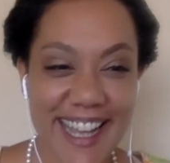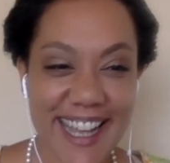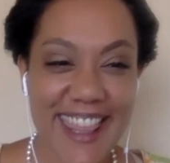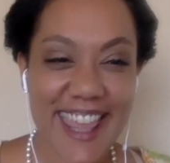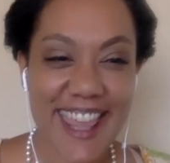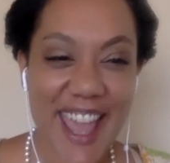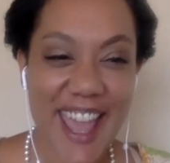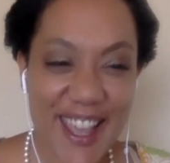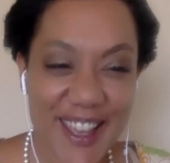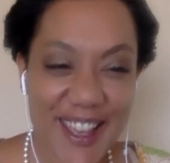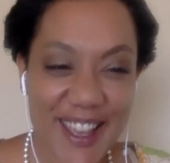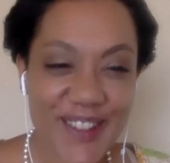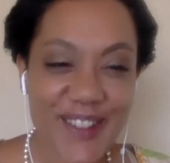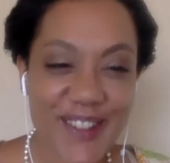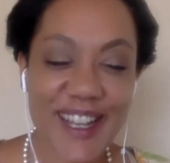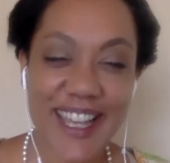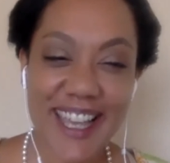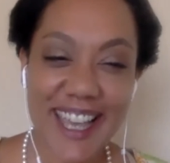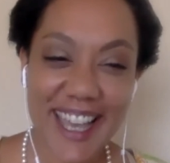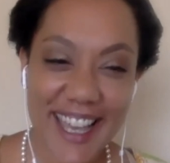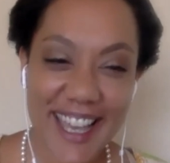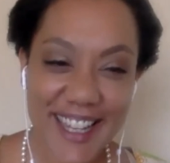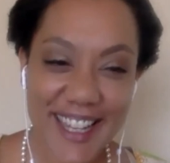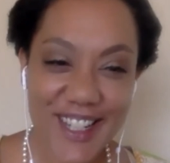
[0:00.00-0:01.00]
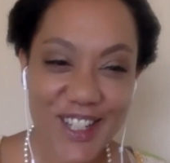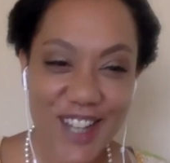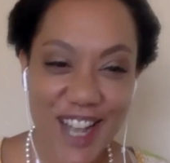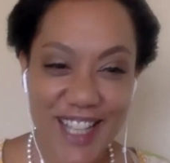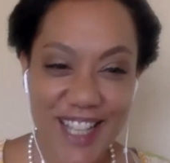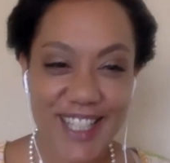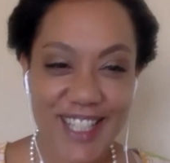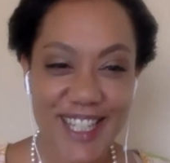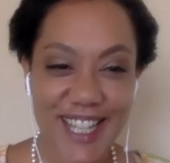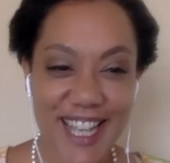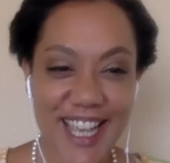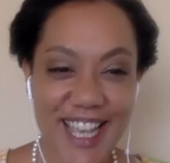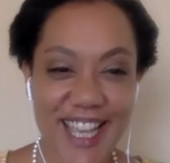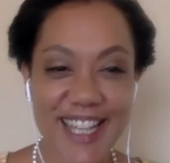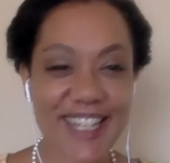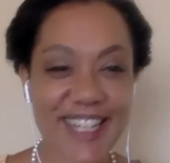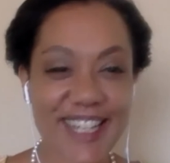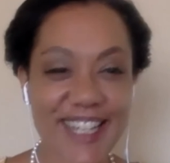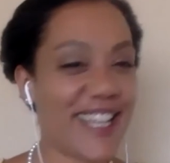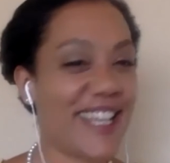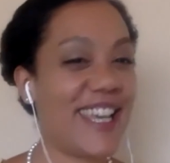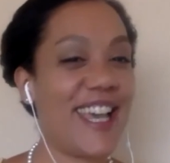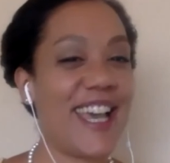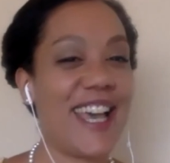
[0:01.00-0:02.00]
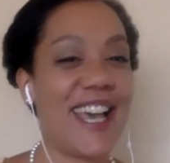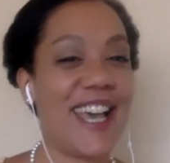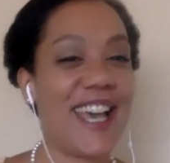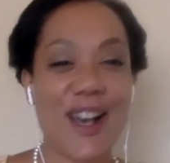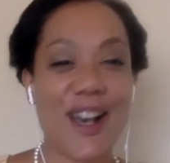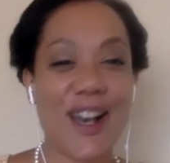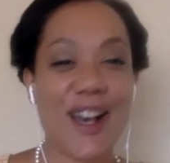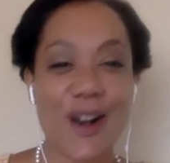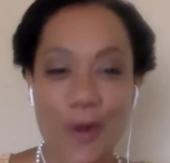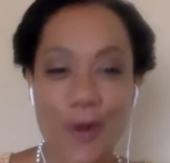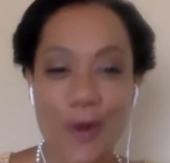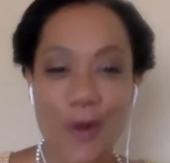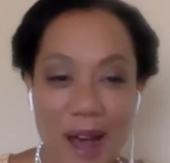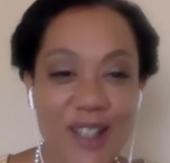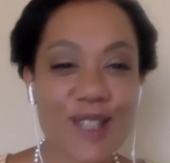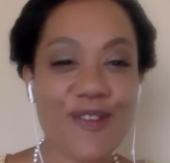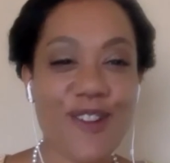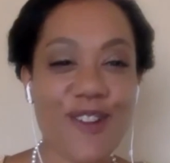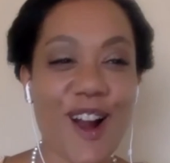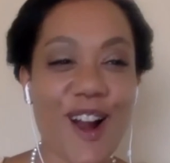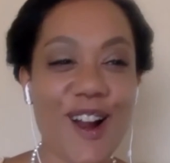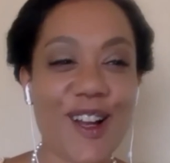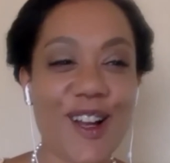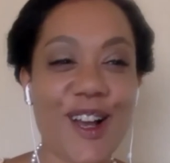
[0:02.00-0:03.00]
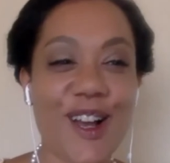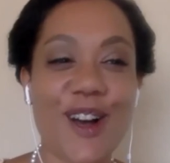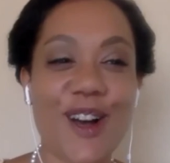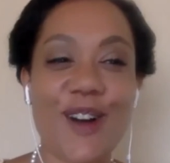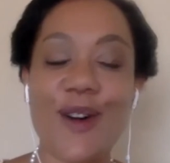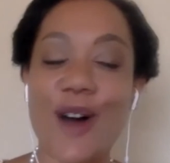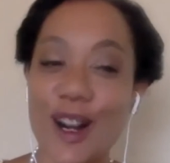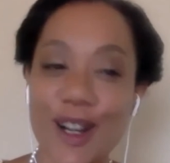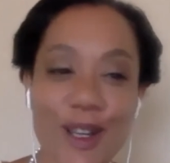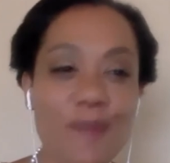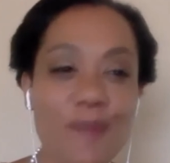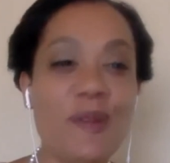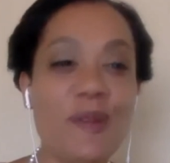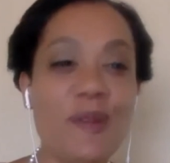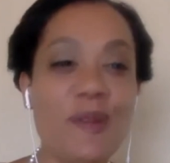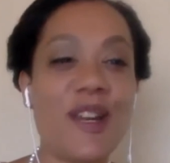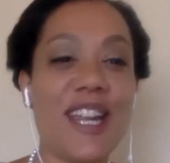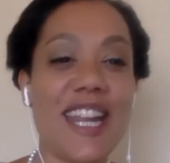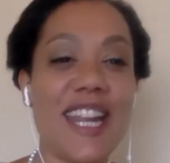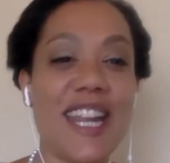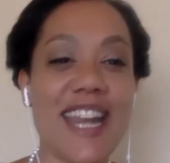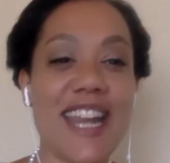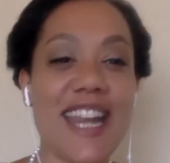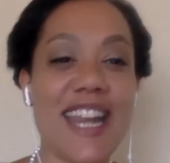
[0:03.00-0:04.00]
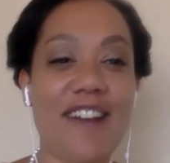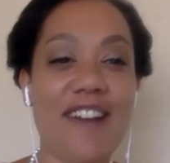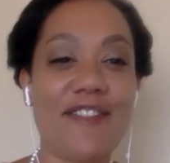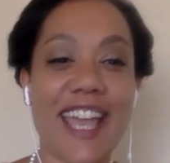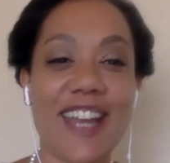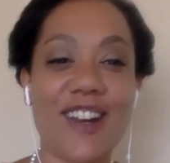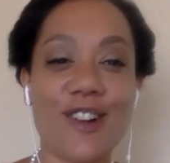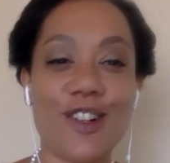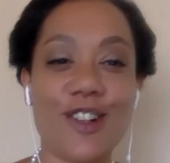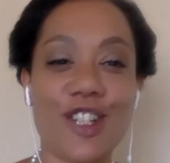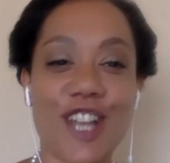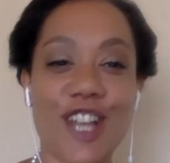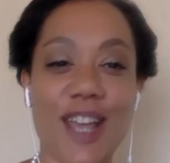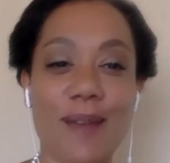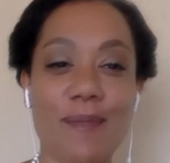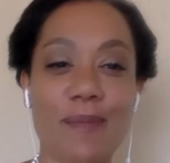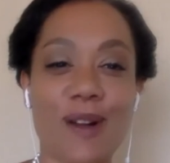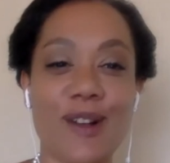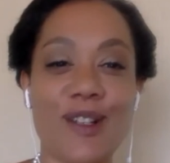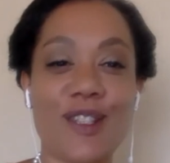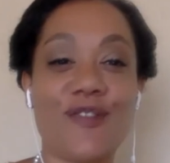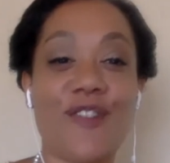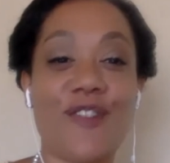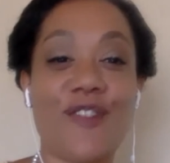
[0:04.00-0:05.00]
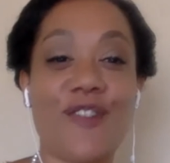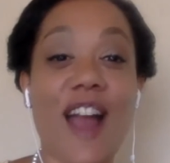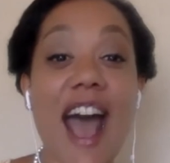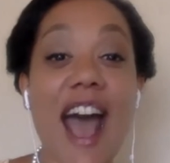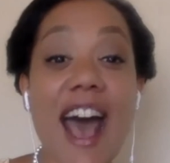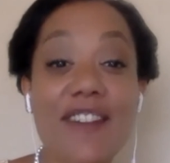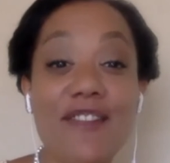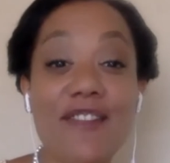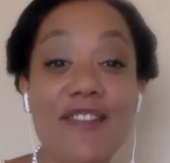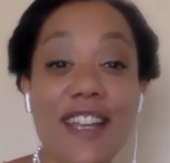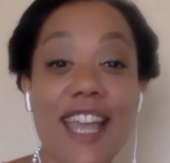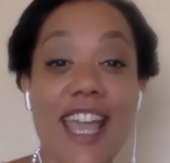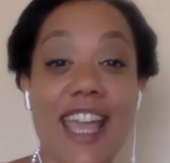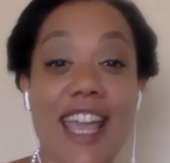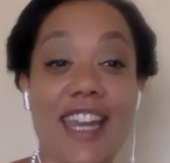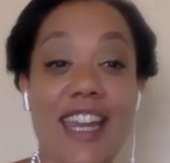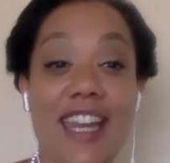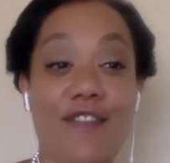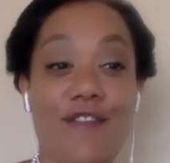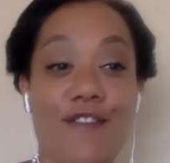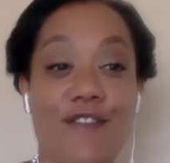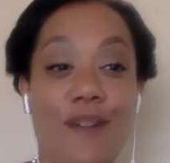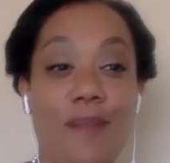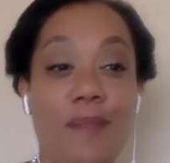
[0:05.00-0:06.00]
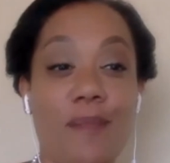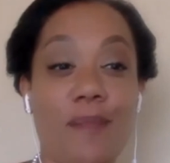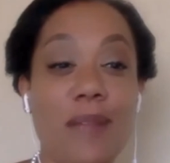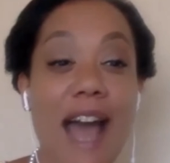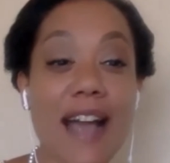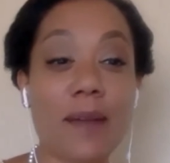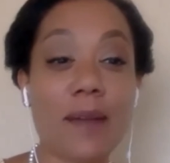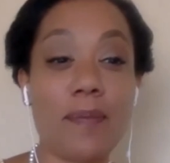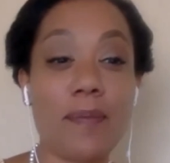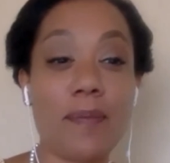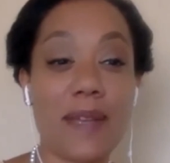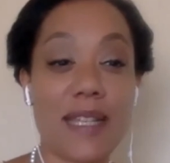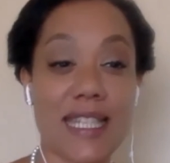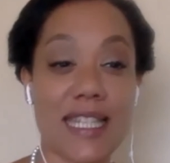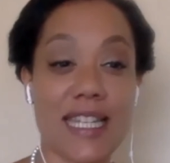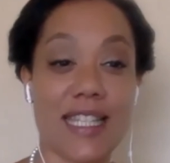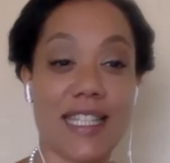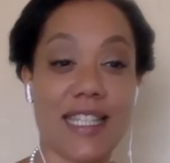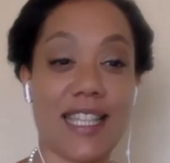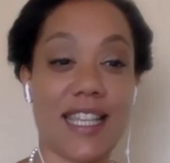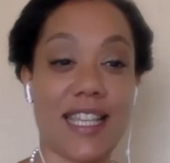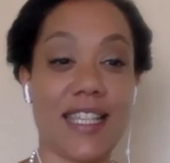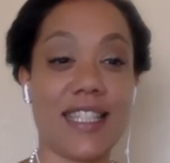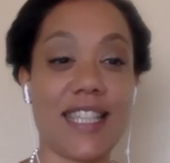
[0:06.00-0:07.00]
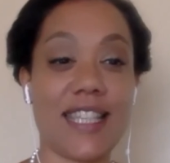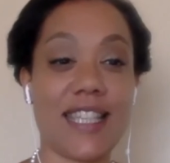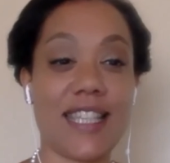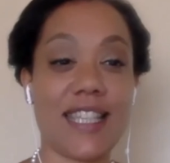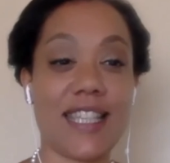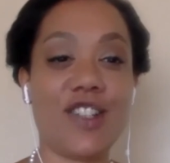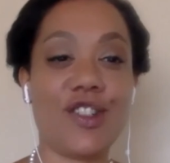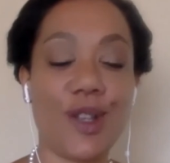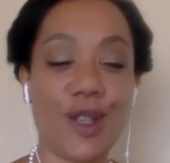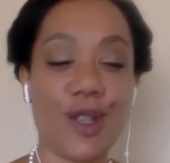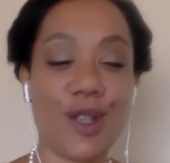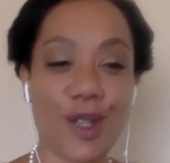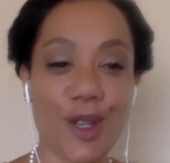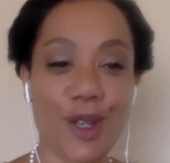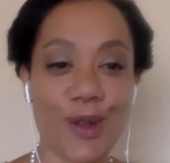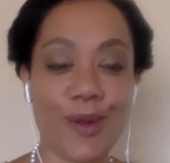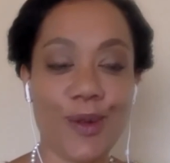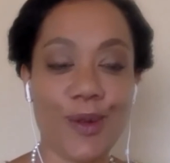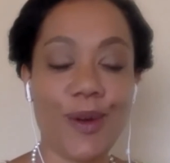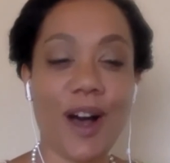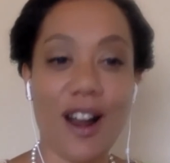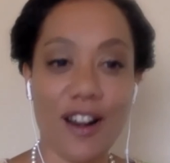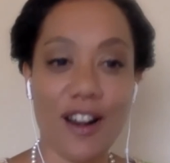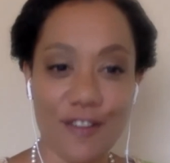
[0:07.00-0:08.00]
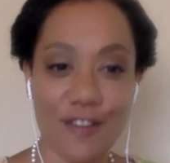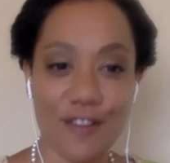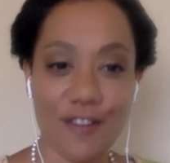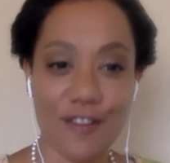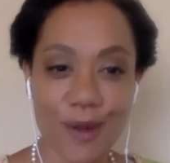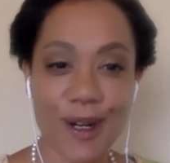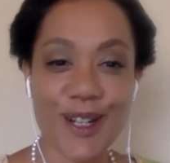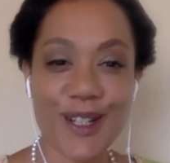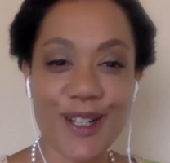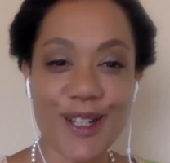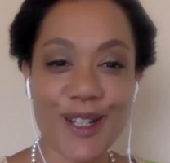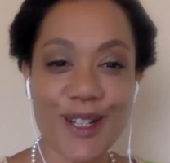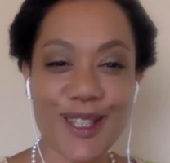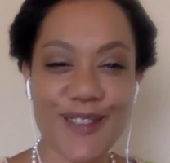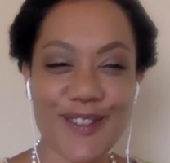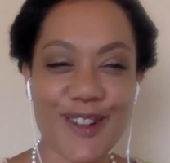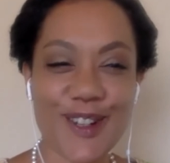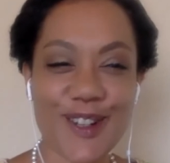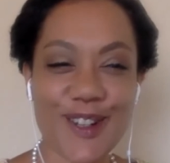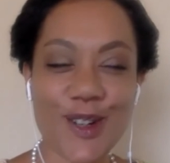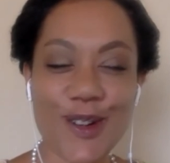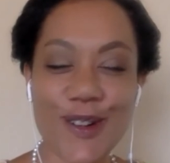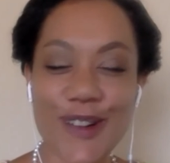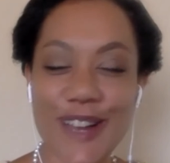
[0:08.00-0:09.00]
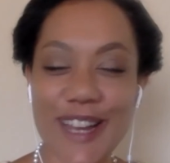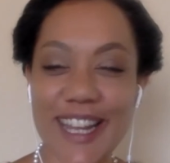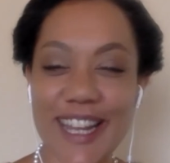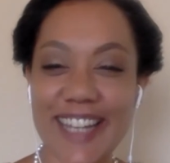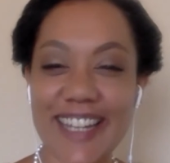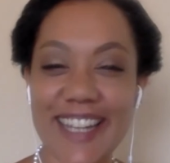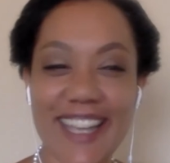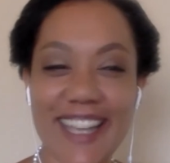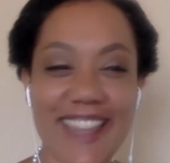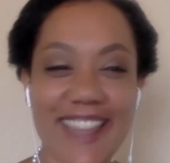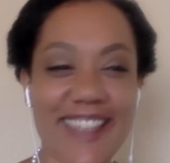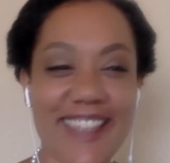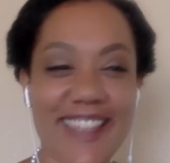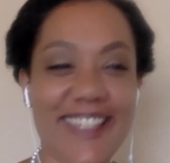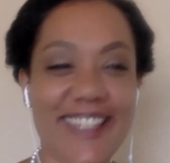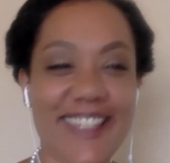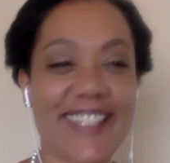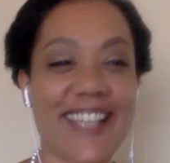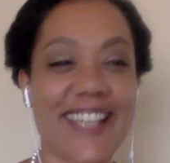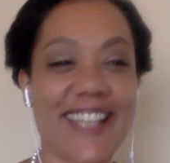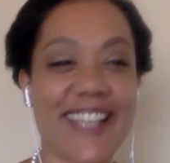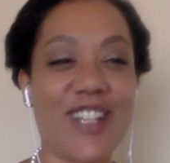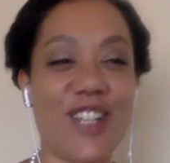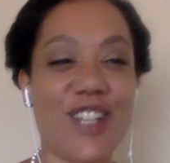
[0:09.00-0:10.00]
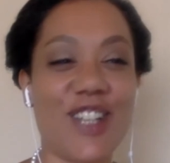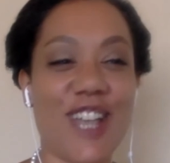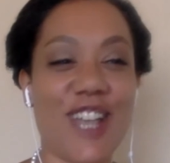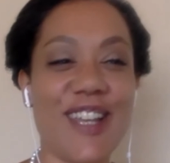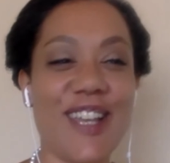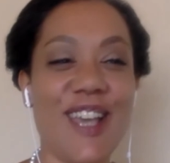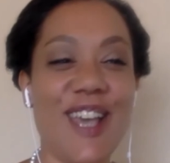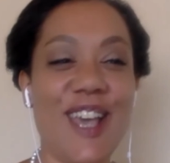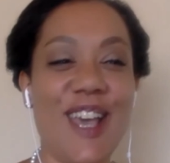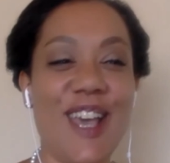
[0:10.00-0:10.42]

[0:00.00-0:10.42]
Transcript: Thank you again, Justin. Wells Fargo, our community navigator chambers for advocating for Black businesses and to you, our viewers, for joining in the discussion.